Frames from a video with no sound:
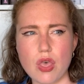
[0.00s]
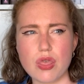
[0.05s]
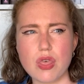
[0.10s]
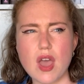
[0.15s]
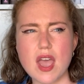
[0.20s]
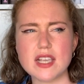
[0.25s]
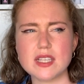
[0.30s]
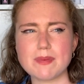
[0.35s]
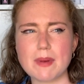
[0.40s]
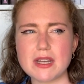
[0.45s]

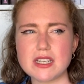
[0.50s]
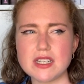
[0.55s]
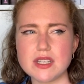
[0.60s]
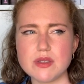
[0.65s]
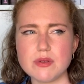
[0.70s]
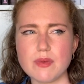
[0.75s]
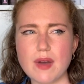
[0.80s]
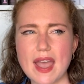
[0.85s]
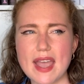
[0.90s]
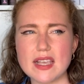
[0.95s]
especially
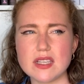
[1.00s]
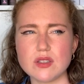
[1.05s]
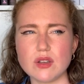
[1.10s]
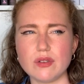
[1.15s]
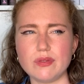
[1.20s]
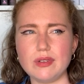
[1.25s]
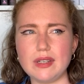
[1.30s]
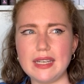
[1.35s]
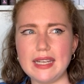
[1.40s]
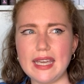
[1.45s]
the way sort
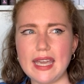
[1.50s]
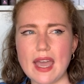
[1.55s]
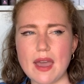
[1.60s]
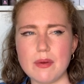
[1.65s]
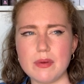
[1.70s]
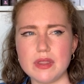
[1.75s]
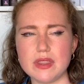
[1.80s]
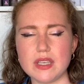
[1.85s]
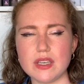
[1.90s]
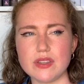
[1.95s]
of Leo
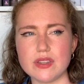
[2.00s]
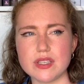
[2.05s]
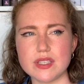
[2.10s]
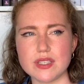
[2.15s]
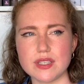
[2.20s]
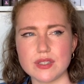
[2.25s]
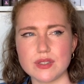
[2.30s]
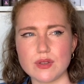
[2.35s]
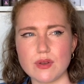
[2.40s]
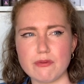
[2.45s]
and the others
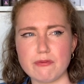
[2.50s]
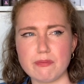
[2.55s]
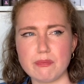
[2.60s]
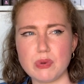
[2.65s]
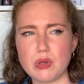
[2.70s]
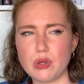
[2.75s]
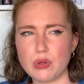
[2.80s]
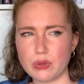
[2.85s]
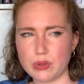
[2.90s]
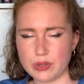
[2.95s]
are sort of
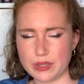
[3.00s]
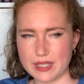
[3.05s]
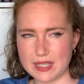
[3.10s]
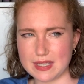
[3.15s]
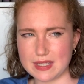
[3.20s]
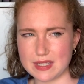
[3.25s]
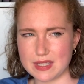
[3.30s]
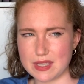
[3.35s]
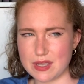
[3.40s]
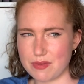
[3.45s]
pulled
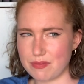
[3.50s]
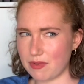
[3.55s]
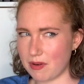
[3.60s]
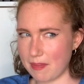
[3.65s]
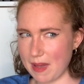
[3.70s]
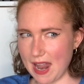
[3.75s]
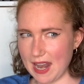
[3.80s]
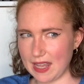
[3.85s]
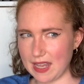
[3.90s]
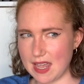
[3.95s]
into the
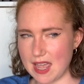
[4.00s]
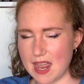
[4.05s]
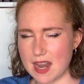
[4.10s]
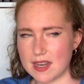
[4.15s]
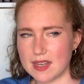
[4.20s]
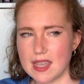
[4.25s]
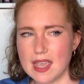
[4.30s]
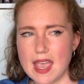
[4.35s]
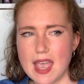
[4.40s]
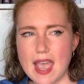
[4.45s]

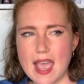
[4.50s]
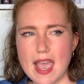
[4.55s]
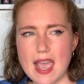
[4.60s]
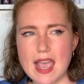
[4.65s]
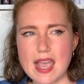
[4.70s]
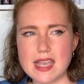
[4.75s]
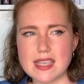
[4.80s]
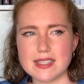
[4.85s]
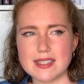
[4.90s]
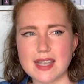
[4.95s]
rebellion,
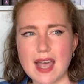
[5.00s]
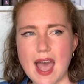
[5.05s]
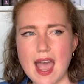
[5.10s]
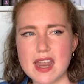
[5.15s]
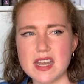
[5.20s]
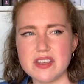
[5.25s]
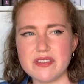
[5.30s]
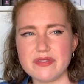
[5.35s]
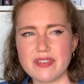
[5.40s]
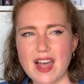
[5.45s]
it's
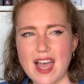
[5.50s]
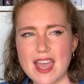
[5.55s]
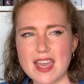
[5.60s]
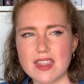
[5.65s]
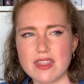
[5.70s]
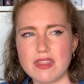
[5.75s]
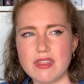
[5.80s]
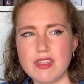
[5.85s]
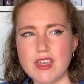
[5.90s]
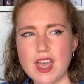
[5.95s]
kind of like
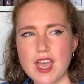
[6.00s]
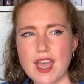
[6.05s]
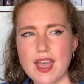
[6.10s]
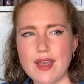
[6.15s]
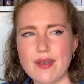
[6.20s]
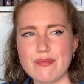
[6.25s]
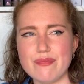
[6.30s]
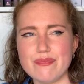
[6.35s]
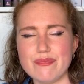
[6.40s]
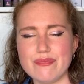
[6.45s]
the